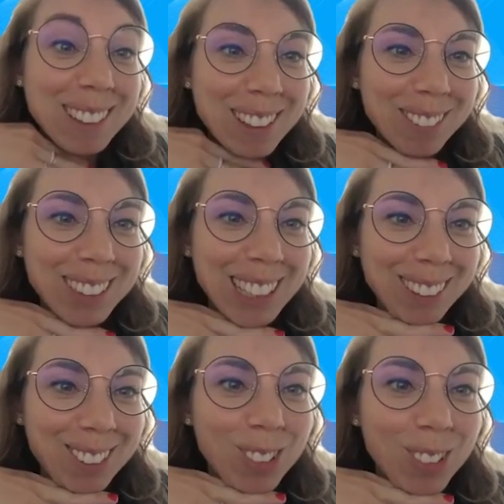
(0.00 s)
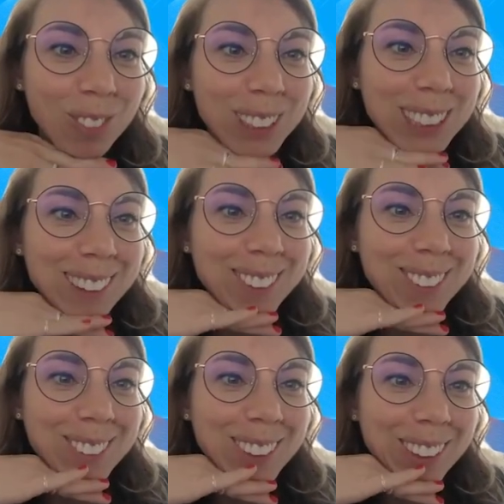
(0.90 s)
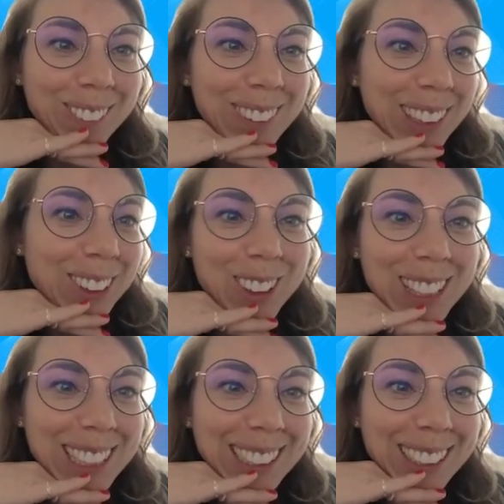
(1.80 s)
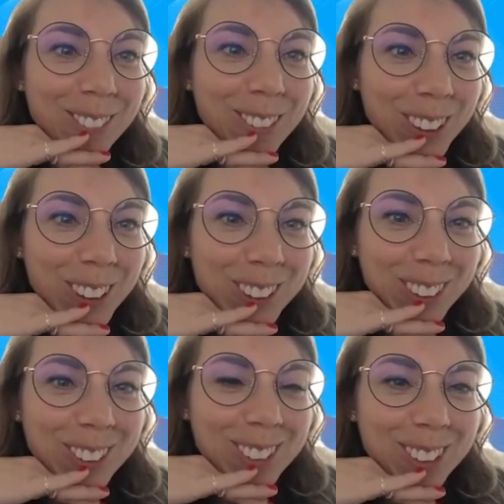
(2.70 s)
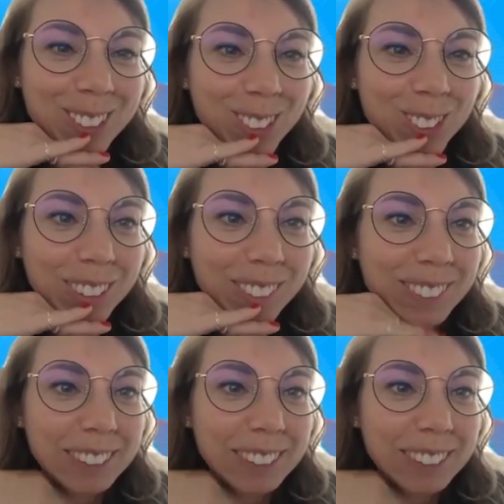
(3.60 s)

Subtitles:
of tasks to complete. So we are not lacking work on this work stream.